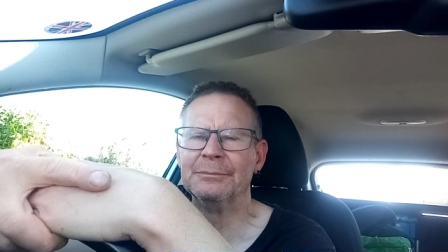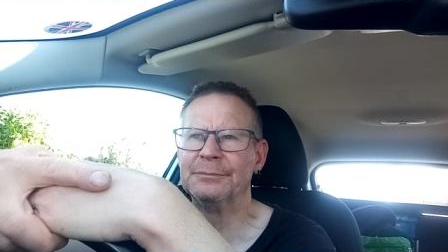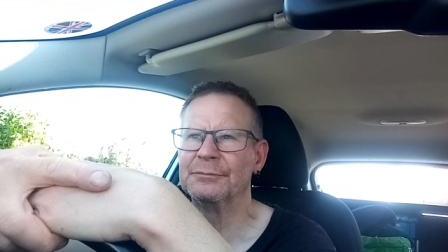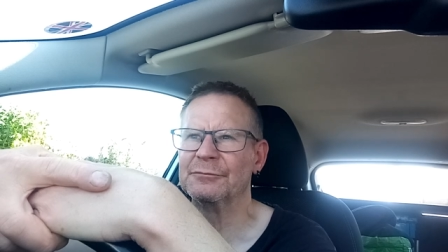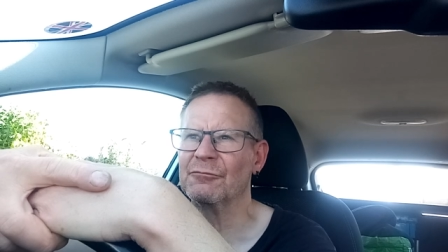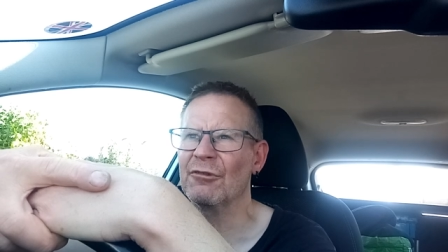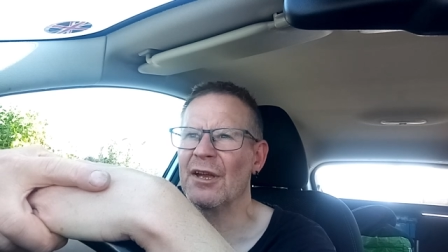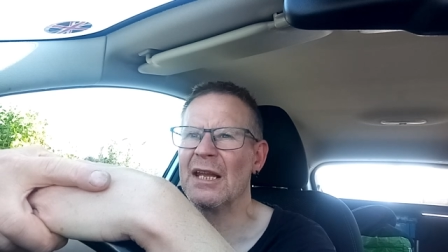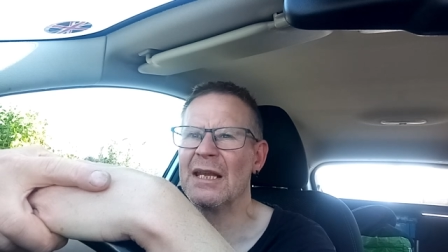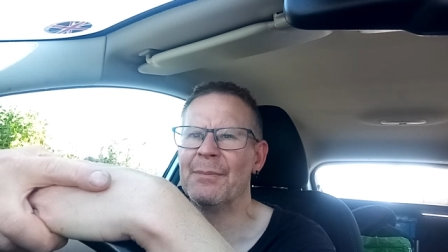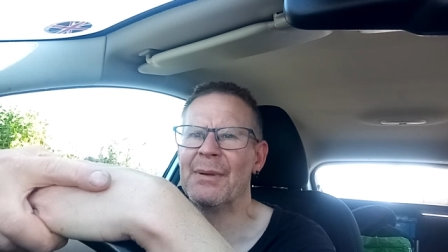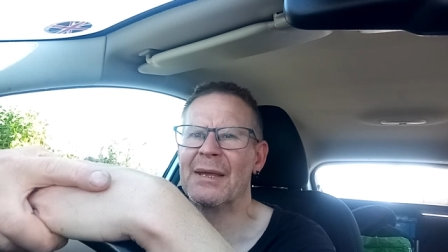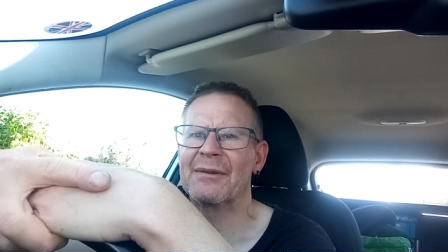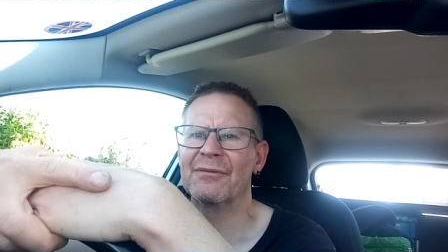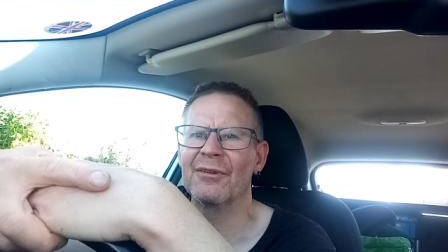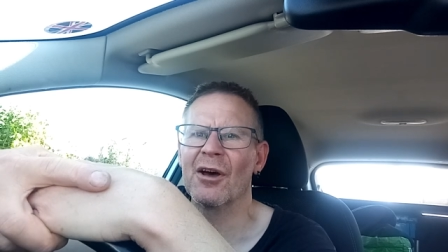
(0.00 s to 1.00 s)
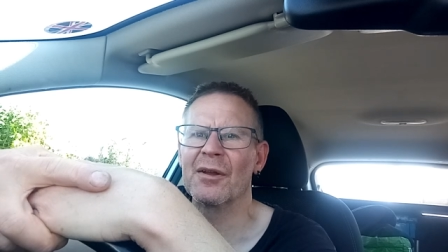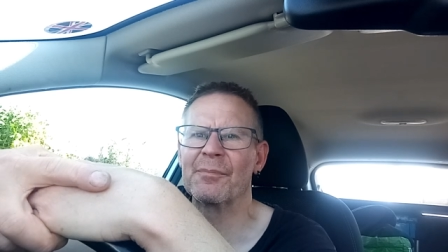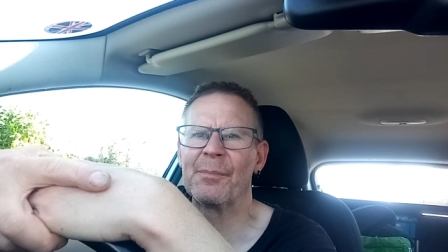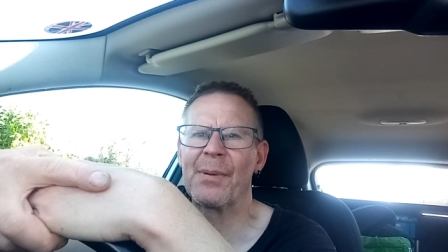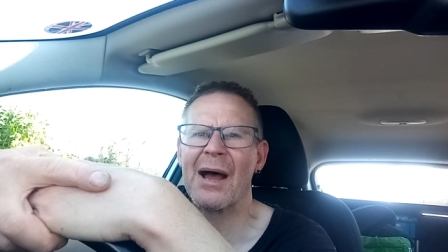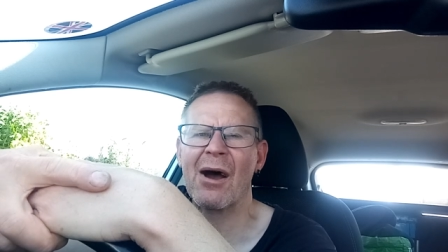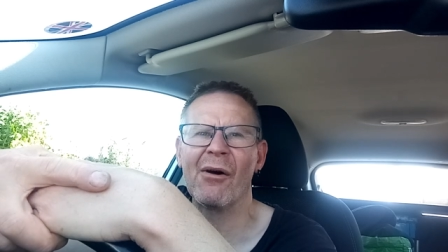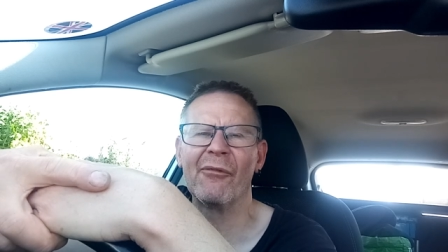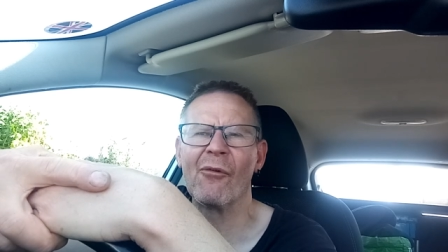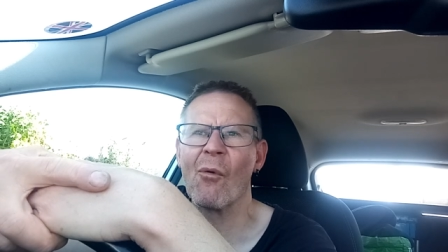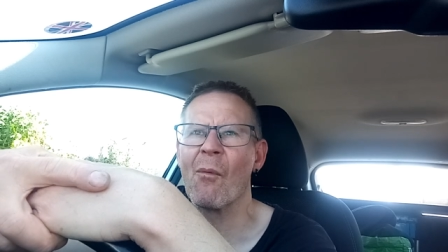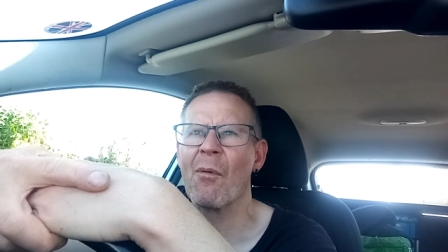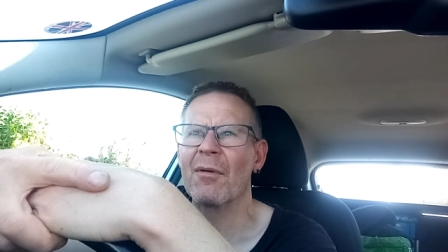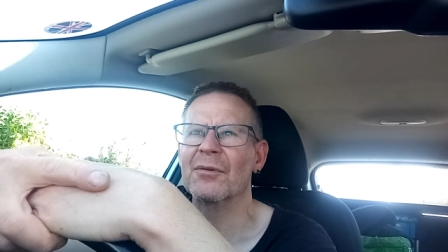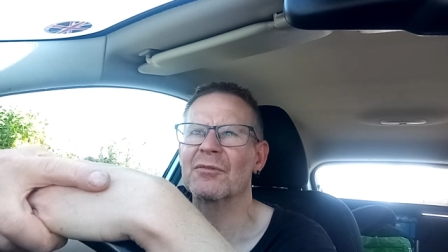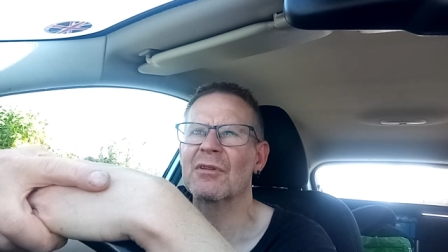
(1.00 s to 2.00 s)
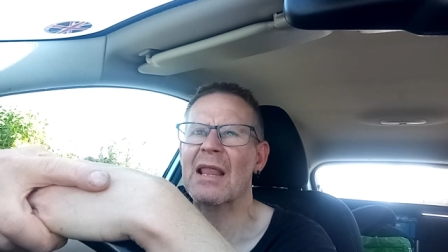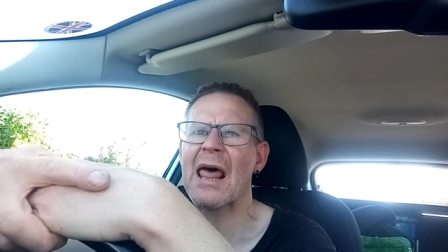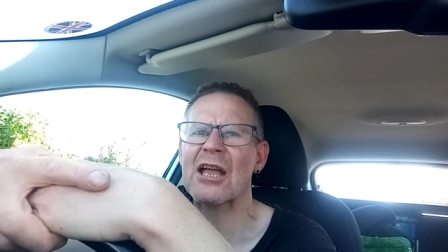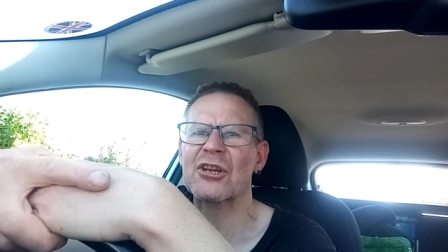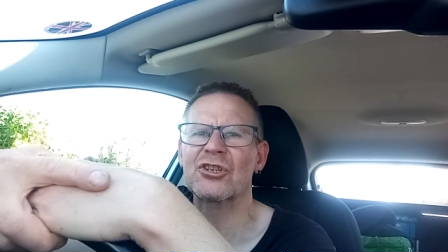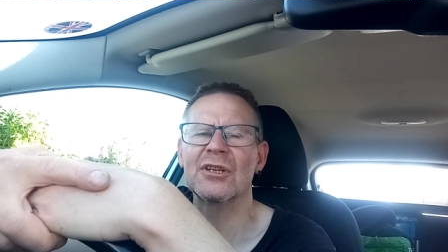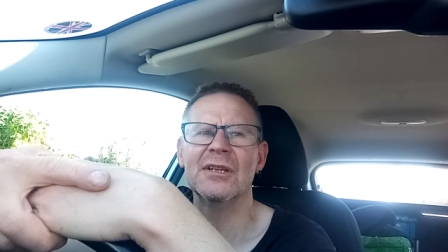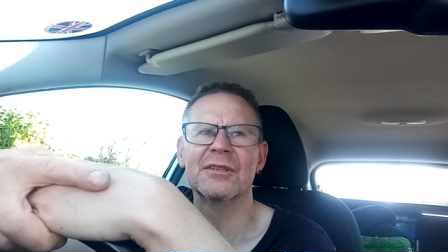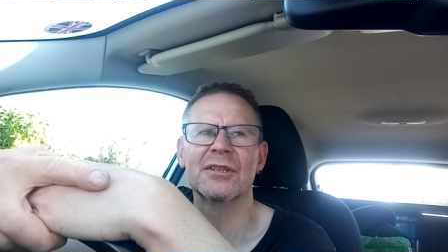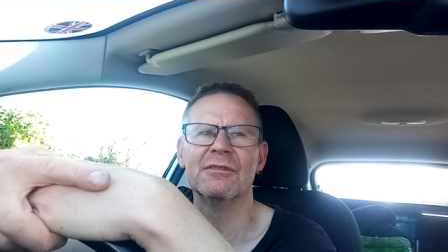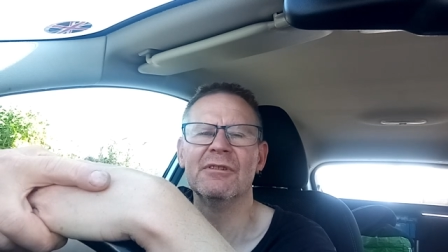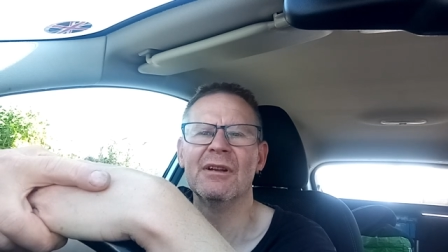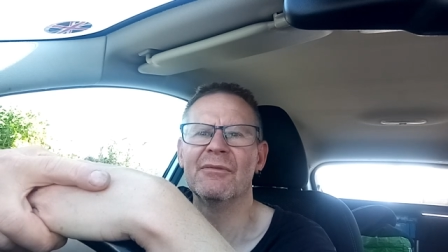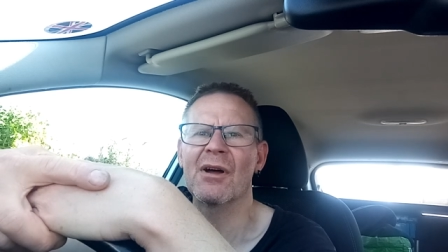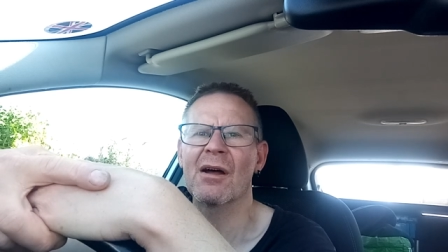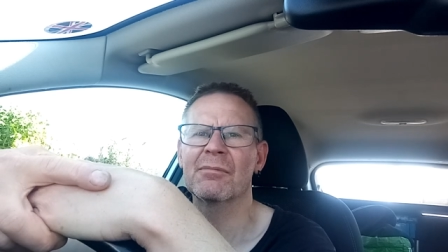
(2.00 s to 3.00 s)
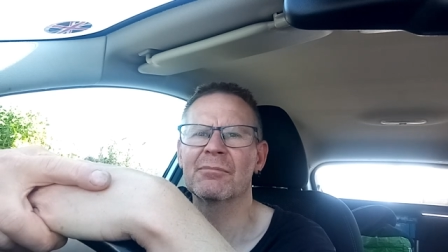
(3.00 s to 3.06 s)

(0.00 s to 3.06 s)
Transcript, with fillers: Really big flood. Powerful. It was lashing into the river.